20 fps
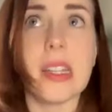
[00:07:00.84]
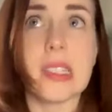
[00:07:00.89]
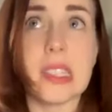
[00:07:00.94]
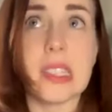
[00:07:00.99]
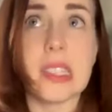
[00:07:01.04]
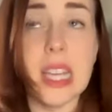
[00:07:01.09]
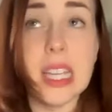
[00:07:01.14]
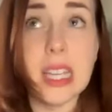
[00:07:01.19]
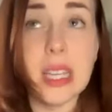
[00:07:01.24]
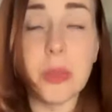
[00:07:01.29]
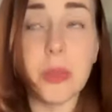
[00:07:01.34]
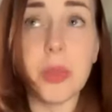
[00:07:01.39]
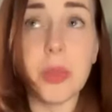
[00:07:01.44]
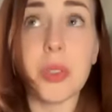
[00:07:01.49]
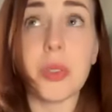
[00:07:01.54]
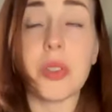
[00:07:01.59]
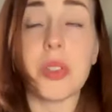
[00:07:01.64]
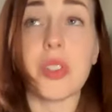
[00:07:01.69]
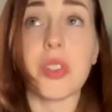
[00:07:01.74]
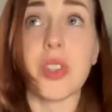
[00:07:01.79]
take in what
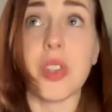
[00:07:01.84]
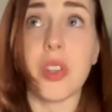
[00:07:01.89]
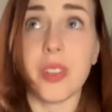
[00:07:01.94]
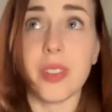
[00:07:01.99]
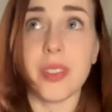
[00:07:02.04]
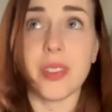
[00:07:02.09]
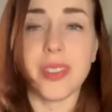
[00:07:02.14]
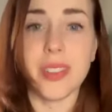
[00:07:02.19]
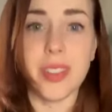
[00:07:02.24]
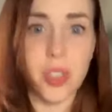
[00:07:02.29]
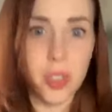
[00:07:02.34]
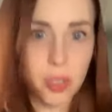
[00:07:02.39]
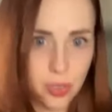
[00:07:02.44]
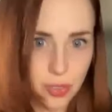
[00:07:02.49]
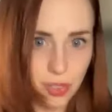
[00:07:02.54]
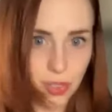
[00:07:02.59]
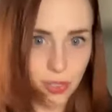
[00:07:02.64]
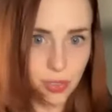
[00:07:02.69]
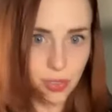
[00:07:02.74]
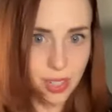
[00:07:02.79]
you just heard.
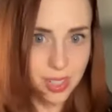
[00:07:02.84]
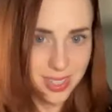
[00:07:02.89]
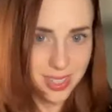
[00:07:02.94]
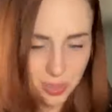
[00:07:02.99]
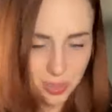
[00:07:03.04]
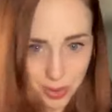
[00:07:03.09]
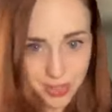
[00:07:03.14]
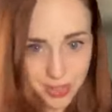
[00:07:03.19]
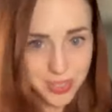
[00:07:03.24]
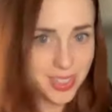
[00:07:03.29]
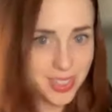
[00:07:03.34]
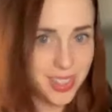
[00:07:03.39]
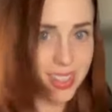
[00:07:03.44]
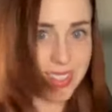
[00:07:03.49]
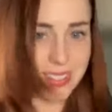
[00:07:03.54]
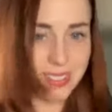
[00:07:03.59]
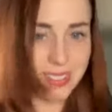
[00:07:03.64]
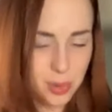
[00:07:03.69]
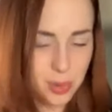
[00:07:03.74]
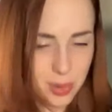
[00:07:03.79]
If you need to
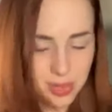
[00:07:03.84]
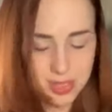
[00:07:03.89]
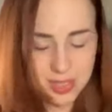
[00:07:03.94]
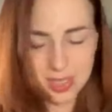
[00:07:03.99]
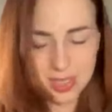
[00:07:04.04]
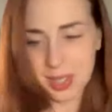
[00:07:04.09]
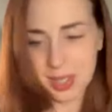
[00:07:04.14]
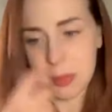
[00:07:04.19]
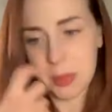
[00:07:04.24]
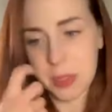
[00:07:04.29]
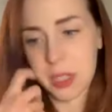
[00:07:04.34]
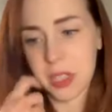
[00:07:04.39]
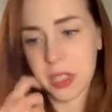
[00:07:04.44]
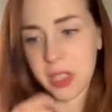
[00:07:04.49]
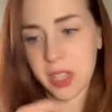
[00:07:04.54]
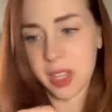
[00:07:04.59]
translate, just